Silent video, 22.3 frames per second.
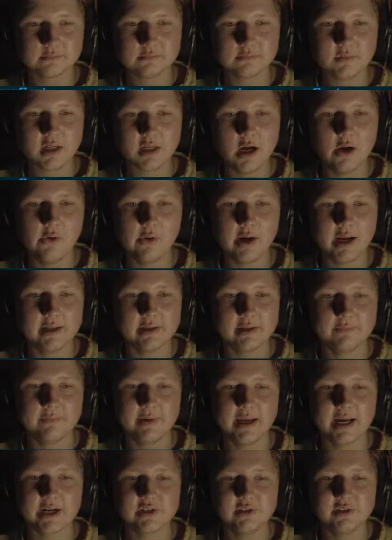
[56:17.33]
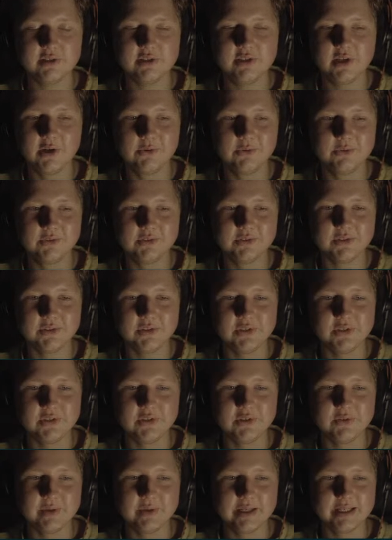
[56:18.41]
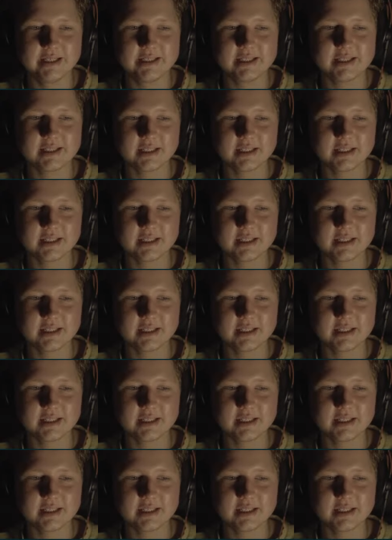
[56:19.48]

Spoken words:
All right, we actually don't do it.